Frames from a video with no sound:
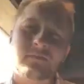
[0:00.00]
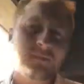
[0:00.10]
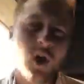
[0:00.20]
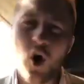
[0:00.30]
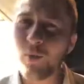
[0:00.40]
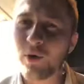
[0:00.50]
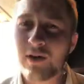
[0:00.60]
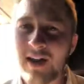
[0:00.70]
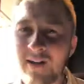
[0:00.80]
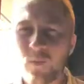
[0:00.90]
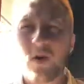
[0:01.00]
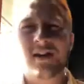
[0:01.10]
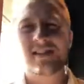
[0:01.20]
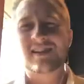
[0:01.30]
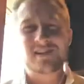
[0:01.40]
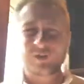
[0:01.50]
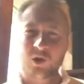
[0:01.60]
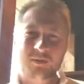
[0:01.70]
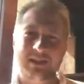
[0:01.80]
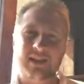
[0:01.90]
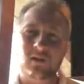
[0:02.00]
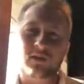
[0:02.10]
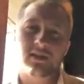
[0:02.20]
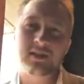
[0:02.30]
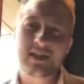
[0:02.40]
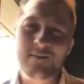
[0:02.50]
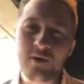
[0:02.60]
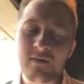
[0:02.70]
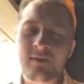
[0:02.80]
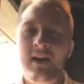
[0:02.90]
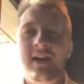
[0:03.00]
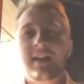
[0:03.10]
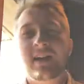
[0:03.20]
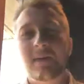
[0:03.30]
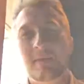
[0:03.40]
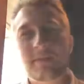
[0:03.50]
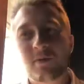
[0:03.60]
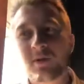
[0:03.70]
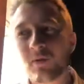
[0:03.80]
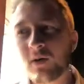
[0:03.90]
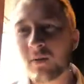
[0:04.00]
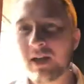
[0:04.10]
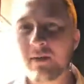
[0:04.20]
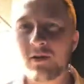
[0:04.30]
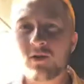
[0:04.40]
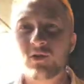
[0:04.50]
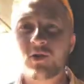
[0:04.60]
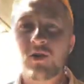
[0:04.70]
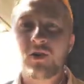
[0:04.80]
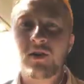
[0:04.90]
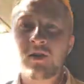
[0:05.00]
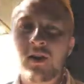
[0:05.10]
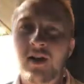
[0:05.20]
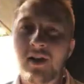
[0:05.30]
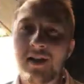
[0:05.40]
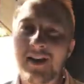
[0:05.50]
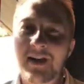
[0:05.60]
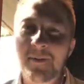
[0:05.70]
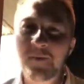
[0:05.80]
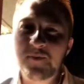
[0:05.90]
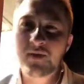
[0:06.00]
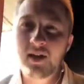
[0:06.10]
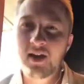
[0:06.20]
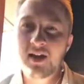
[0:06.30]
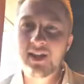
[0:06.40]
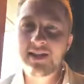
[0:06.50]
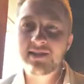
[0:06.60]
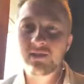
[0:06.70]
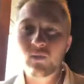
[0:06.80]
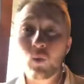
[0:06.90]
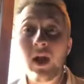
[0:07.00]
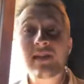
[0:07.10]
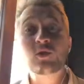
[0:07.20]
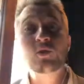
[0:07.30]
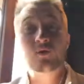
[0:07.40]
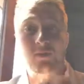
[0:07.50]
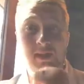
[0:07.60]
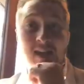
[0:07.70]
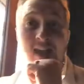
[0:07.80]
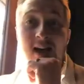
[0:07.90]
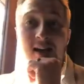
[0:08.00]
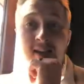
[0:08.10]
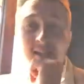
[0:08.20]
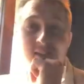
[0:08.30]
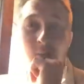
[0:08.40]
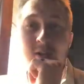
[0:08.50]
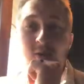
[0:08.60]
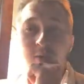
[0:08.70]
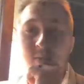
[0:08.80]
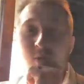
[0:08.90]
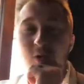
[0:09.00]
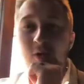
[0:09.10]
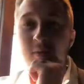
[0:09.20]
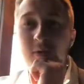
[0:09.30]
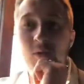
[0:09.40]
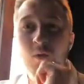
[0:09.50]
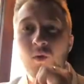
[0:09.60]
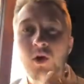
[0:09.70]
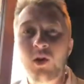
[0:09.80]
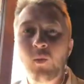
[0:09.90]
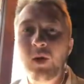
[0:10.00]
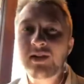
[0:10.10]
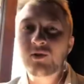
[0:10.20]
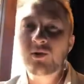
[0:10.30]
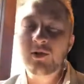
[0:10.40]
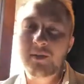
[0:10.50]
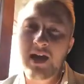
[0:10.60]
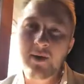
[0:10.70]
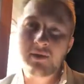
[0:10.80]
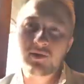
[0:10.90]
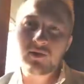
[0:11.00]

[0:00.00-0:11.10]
The whole point of that, and why is that a discernment day, not just a debrief, is because we want to be able to discern, I guess, where to from here. So where to as pilgrims, what can we do to be able to